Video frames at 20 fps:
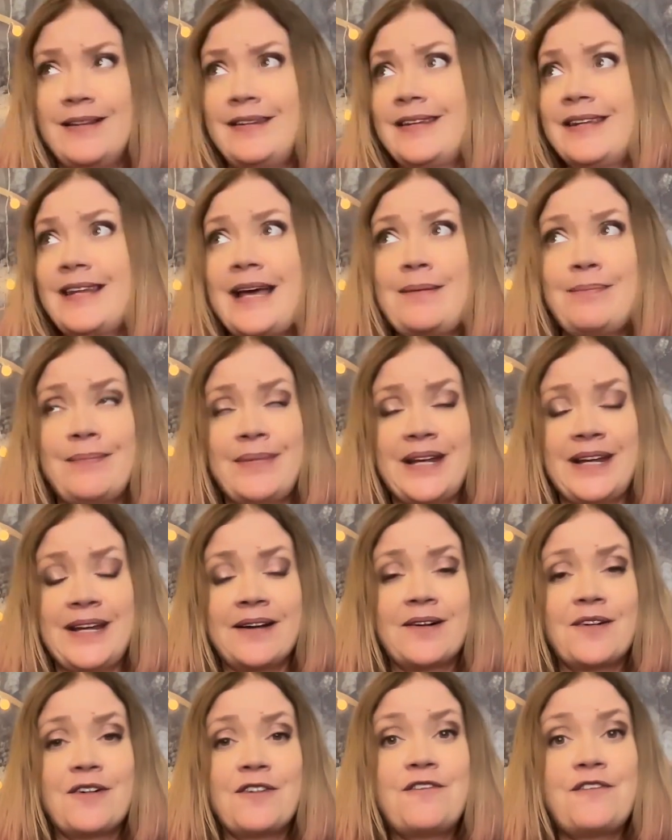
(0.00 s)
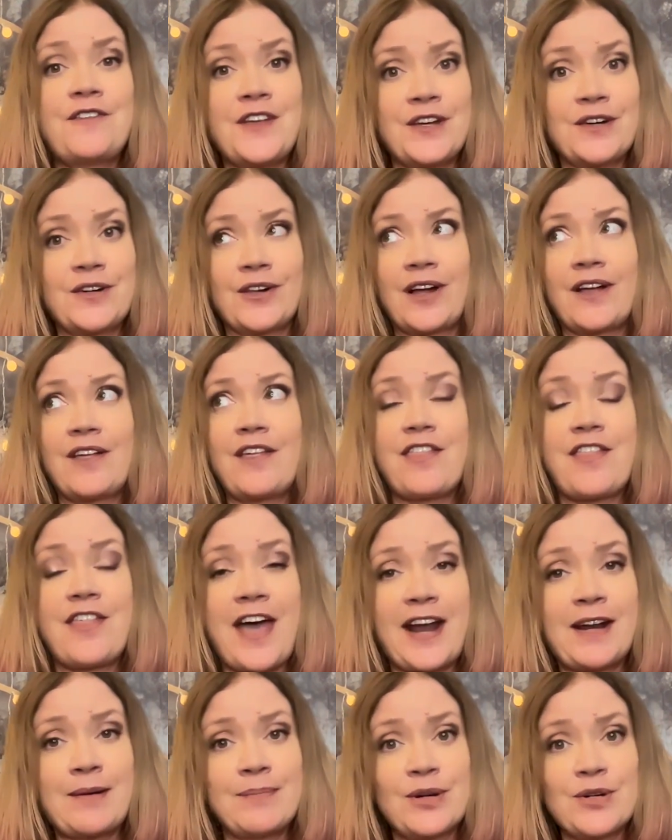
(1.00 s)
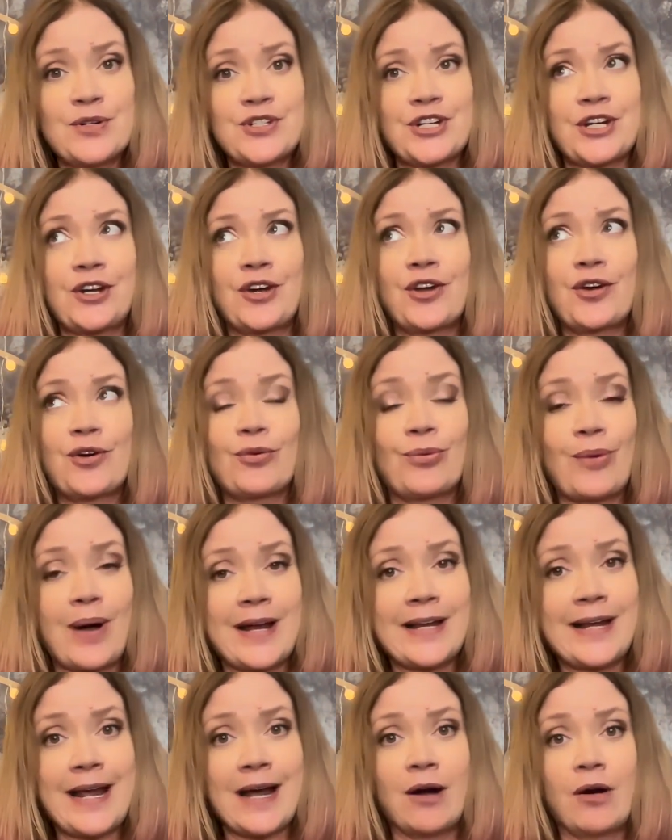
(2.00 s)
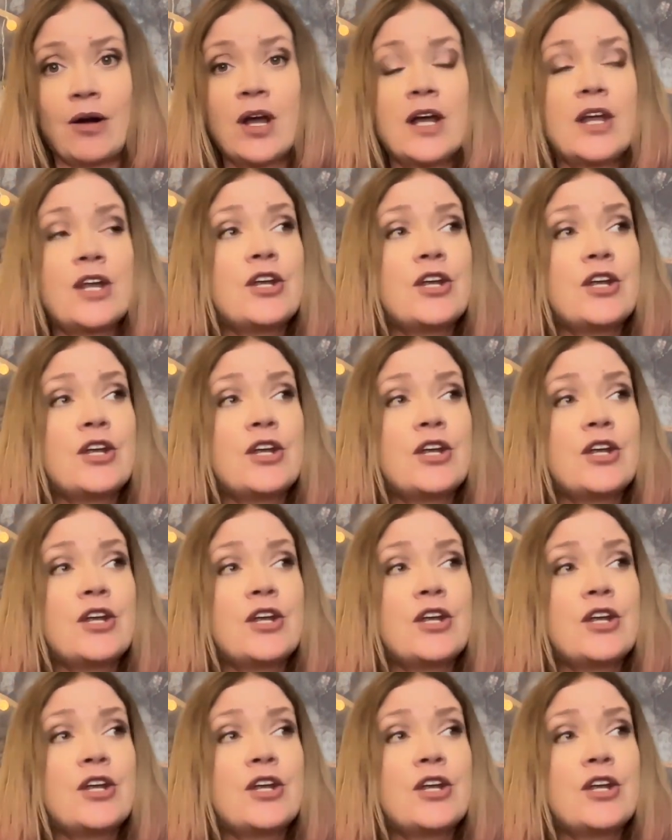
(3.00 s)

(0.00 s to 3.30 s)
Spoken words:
let me feel that emotion right now.